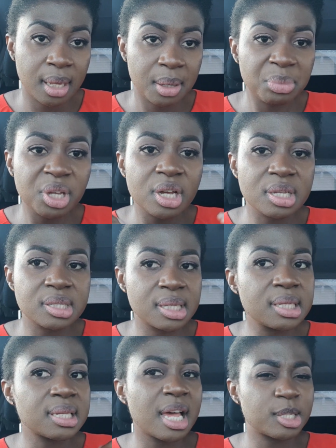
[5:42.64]
Because
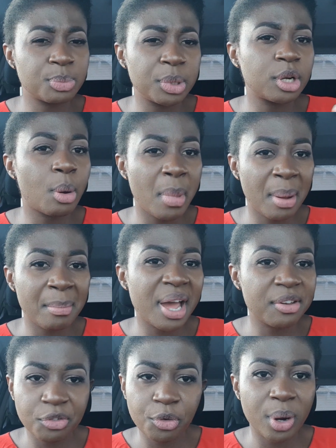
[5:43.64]
this has been on my
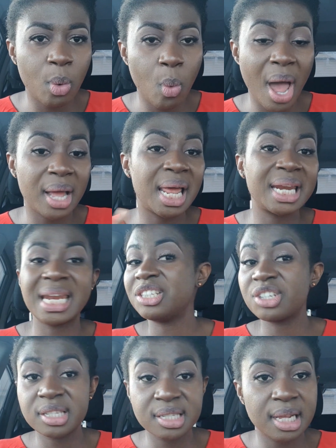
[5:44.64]
mind for a while, and I
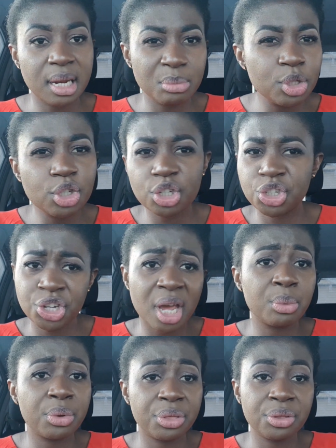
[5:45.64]
just said, let me just
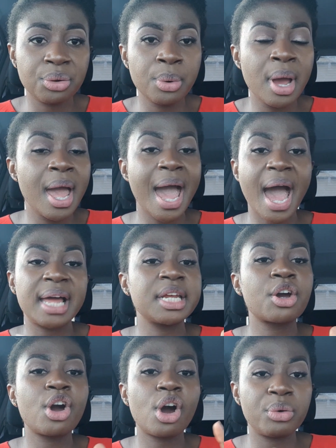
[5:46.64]
share with you and
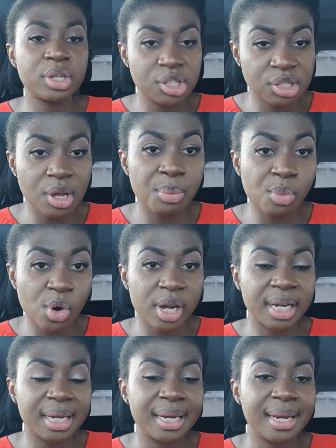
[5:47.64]
encourage
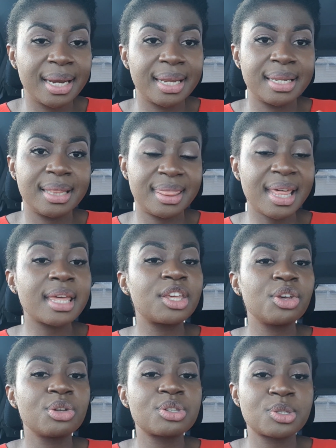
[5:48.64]
someone. Thank
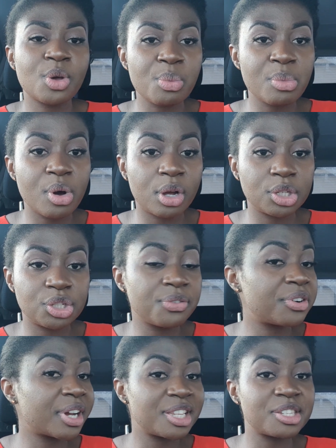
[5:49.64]
you so much. Don't
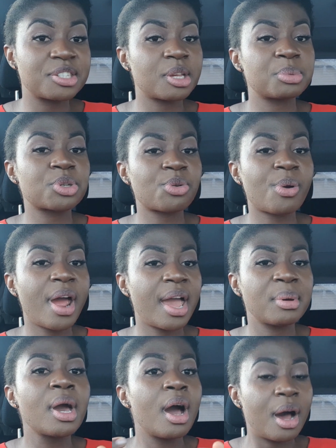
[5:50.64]
forget to
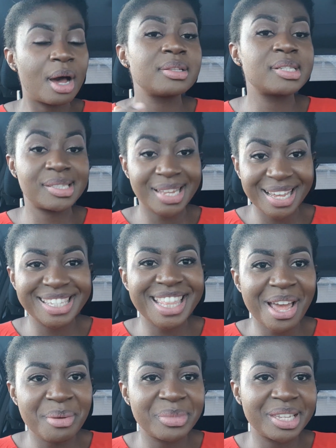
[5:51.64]
subscribe. Until next
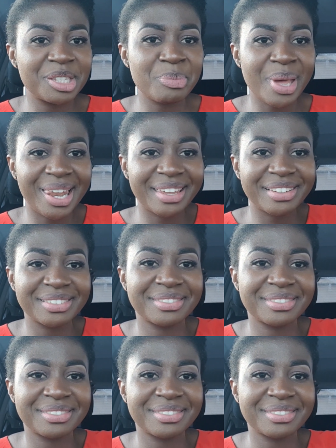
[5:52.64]
time, it's Bella.